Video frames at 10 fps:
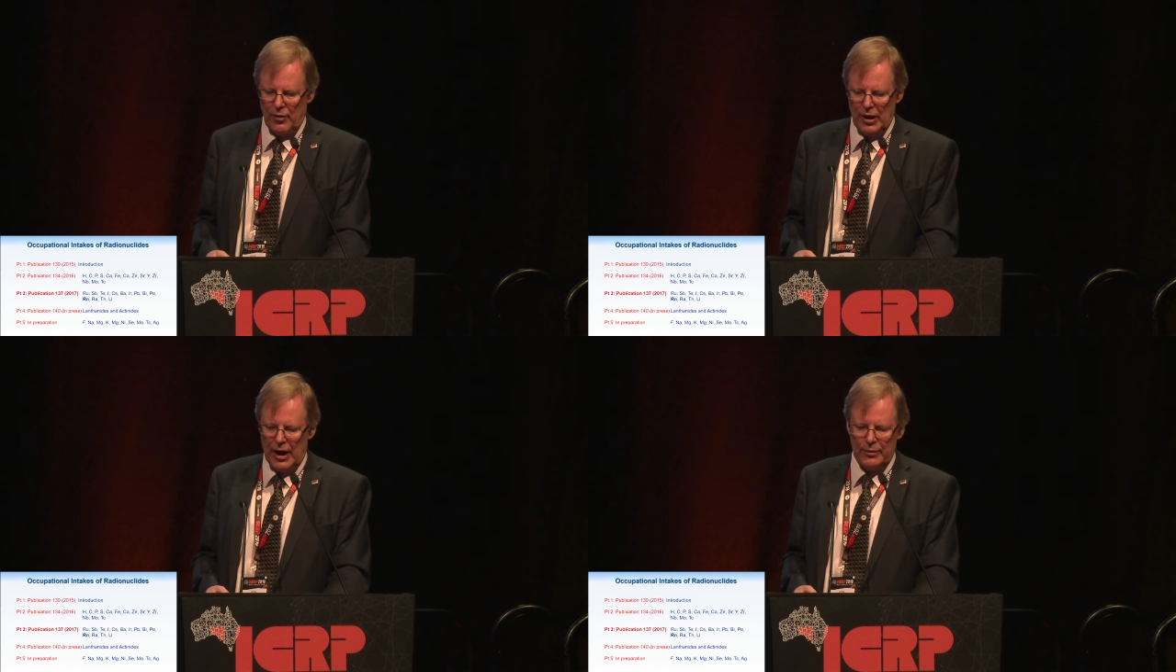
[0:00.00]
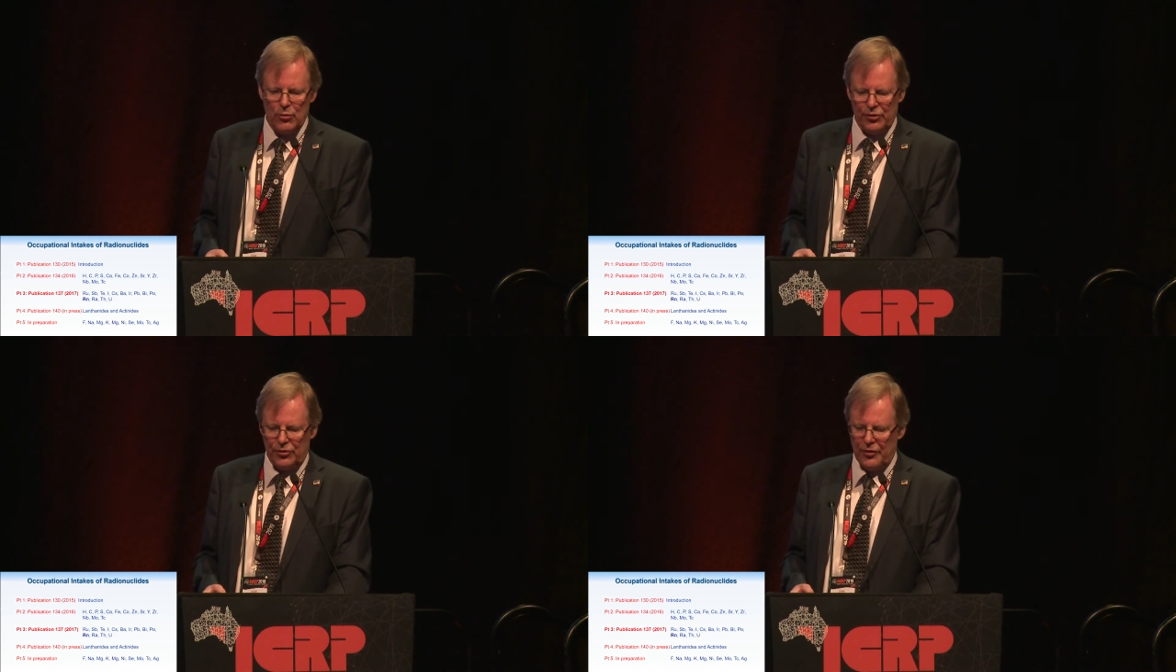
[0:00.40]

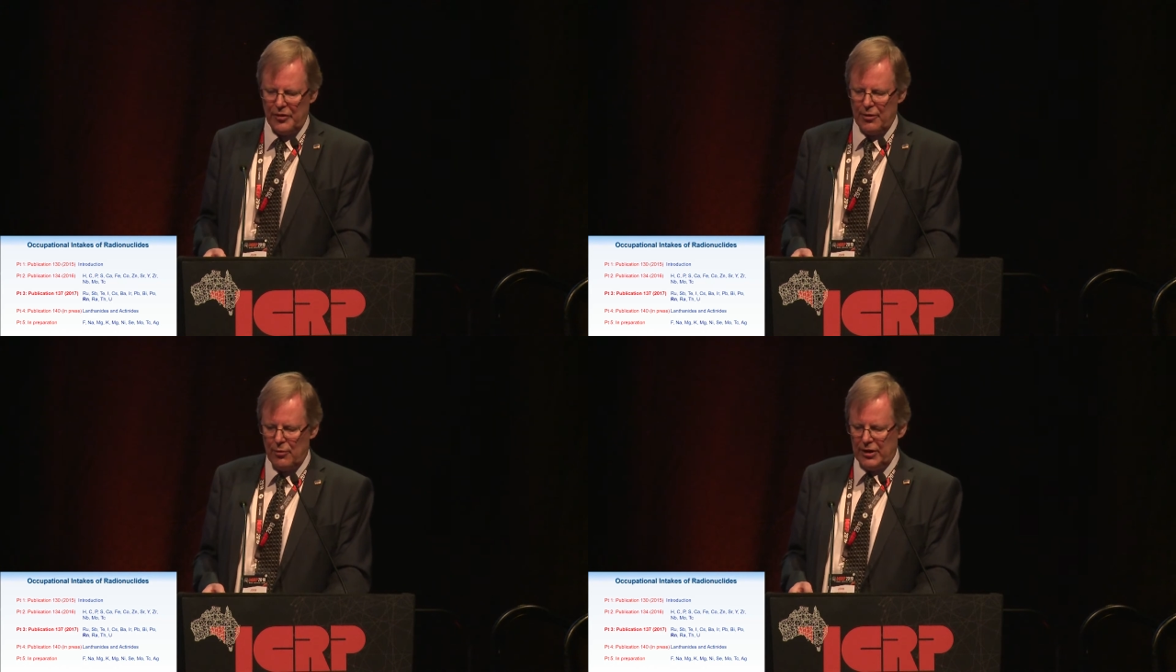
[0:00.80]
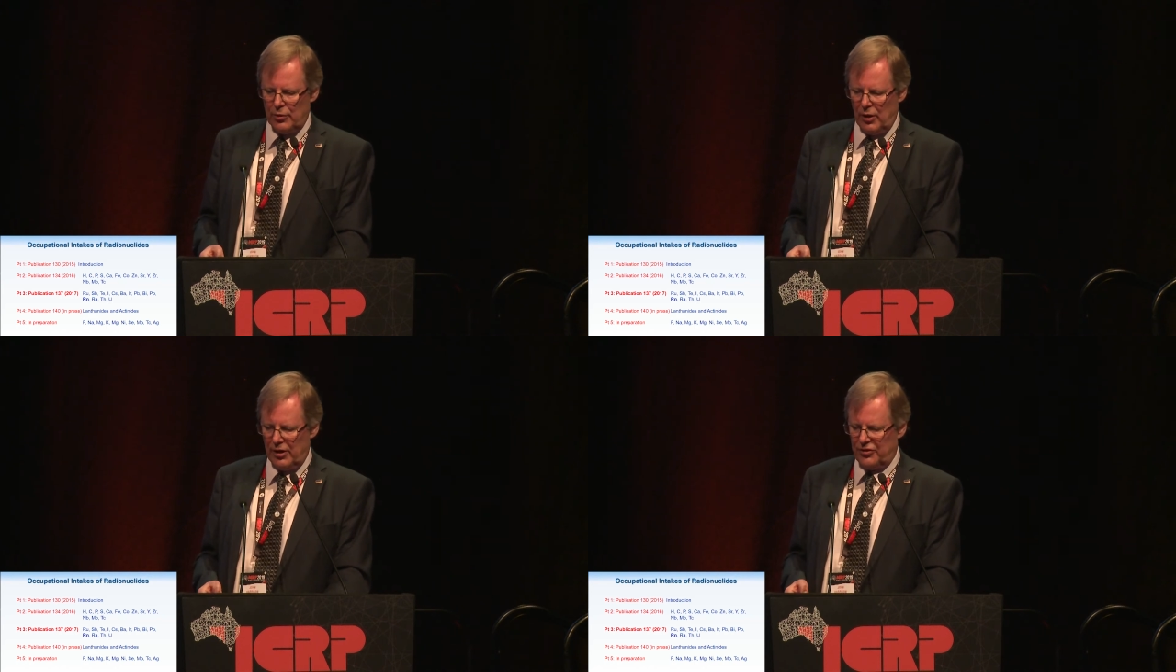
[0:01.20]
elements and their
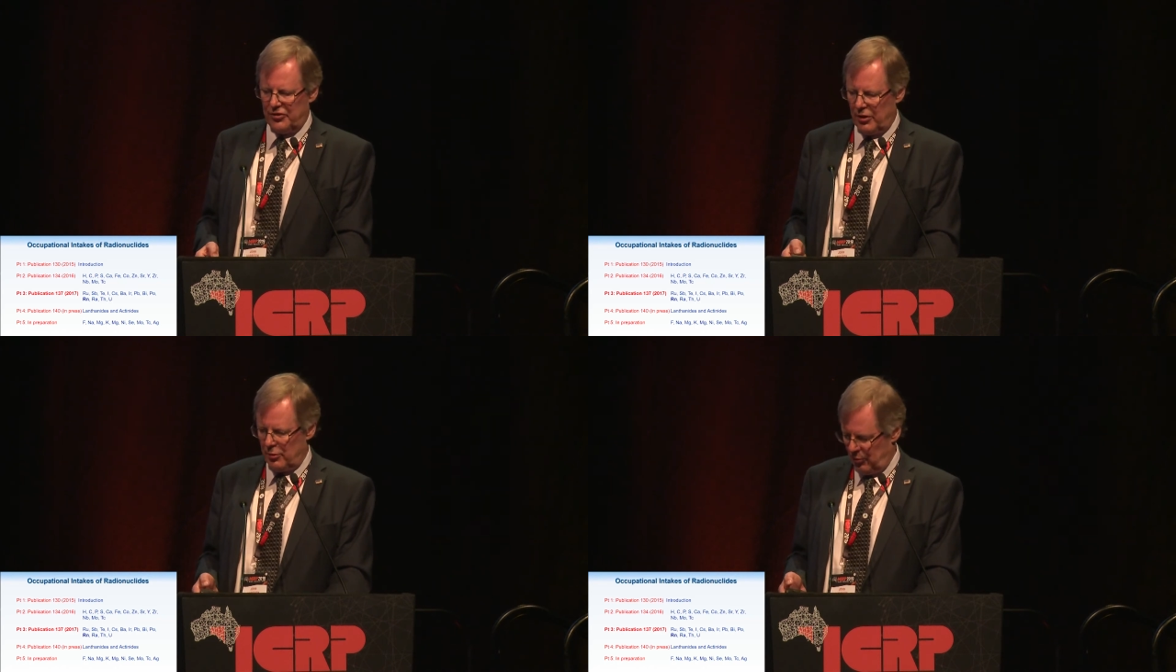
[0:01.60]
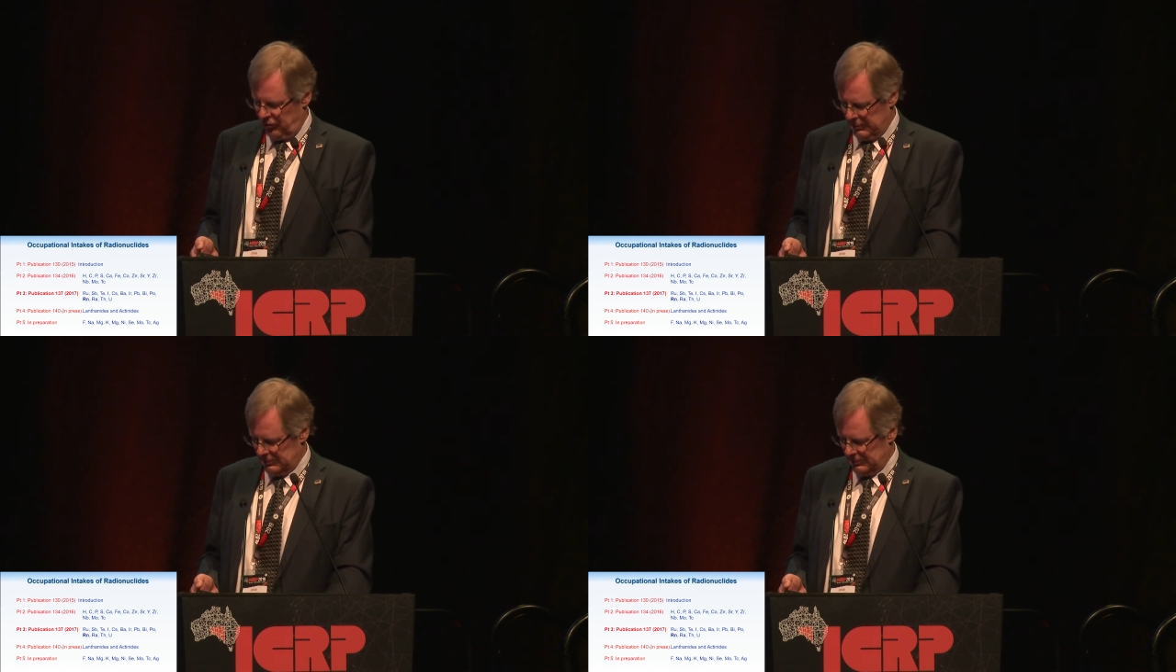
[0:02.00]
radioisotopes.